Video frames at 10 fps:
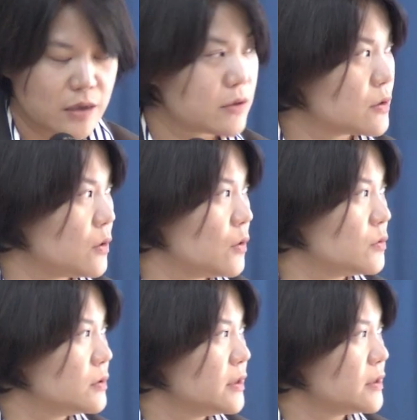
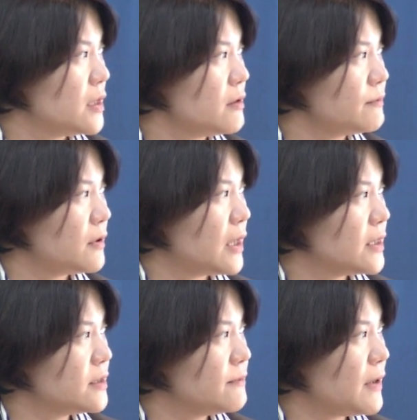So, therefore,
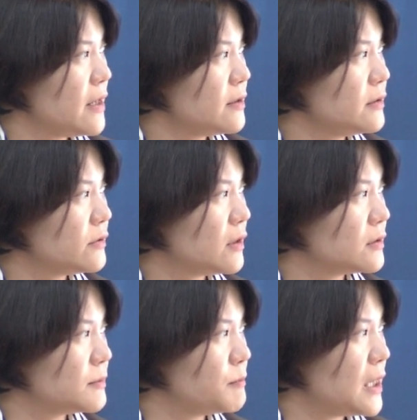antiviral
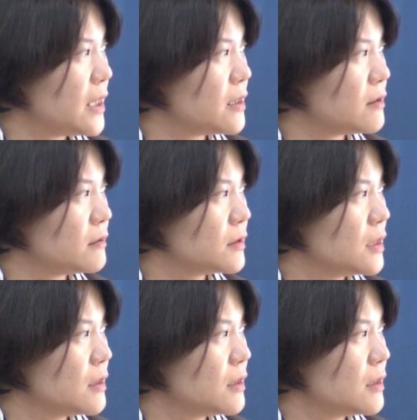drugs play a